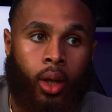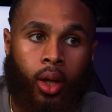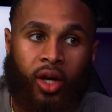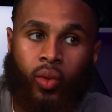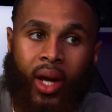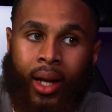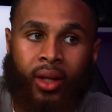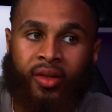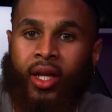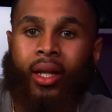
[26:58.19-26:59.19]
Because we got to
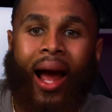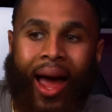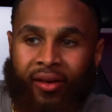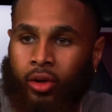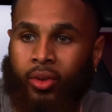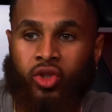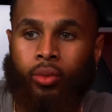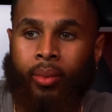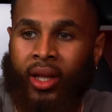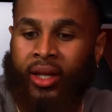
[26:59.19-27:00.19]
understand, like I have so much
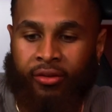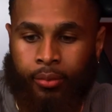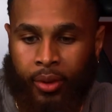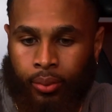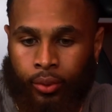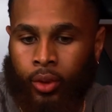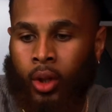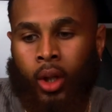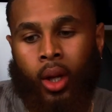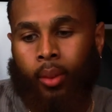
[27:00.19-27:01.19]
humility for people
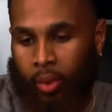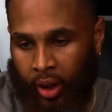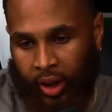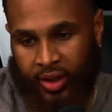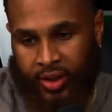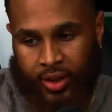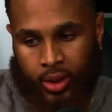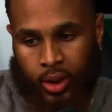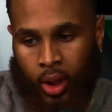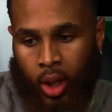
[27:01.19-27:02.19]
because